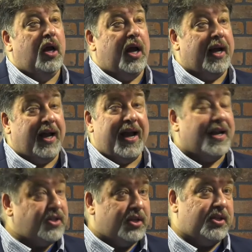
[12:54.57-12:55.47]
I got
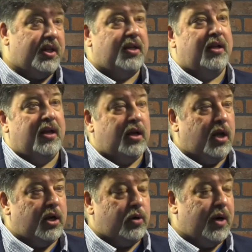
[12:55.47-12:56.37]
access to hitting
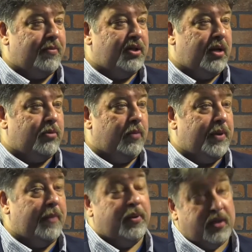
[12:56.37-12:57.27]
an incredible number of
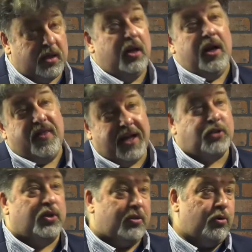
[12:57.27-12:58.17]
people, and that's
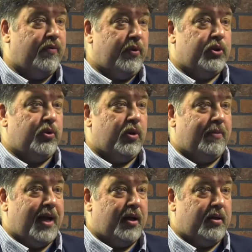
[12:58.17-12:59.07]
what the movie we're doing
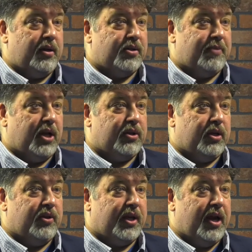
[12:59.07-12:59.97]
is about
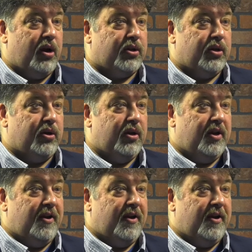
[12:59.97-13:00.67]
the character,